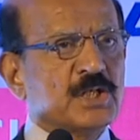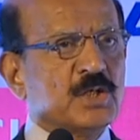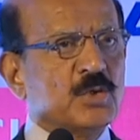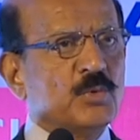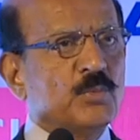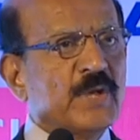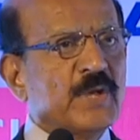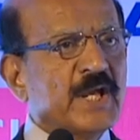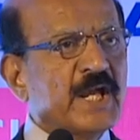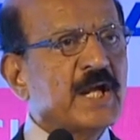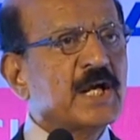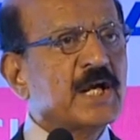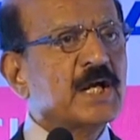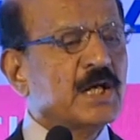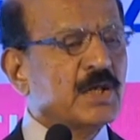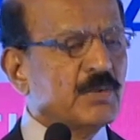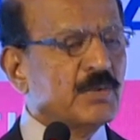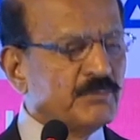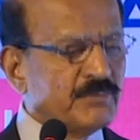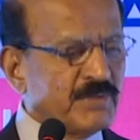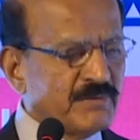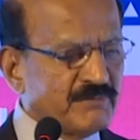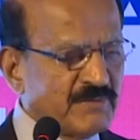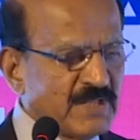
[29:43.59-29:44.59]
where
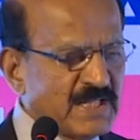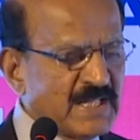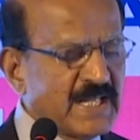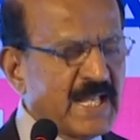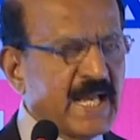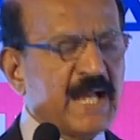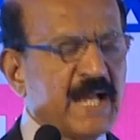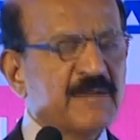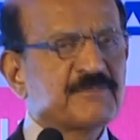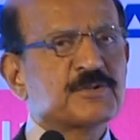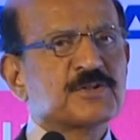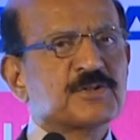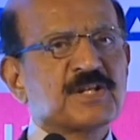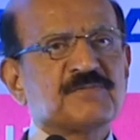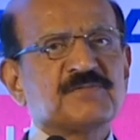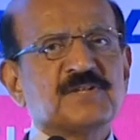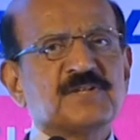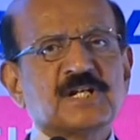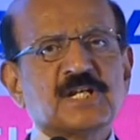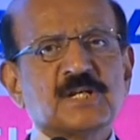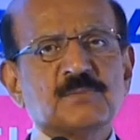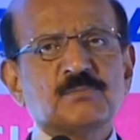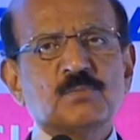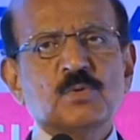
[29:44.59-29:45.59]
we will have to
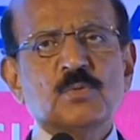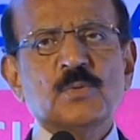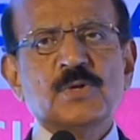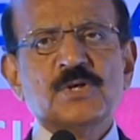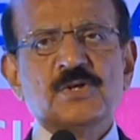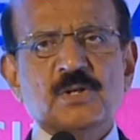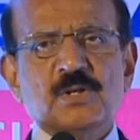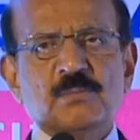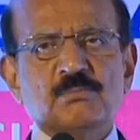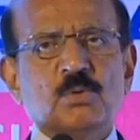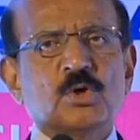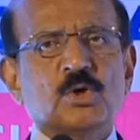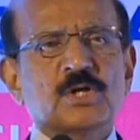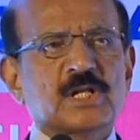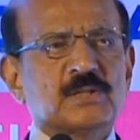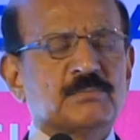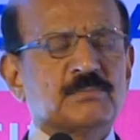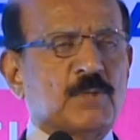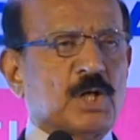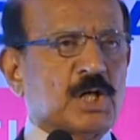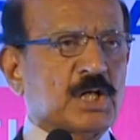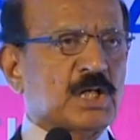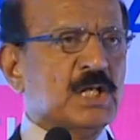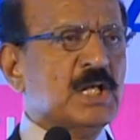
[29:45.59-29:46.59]
definitely move into a modern
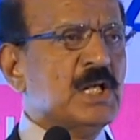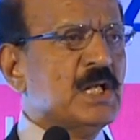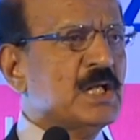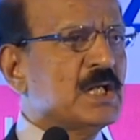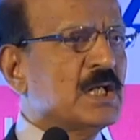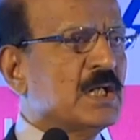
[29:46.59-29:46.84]
model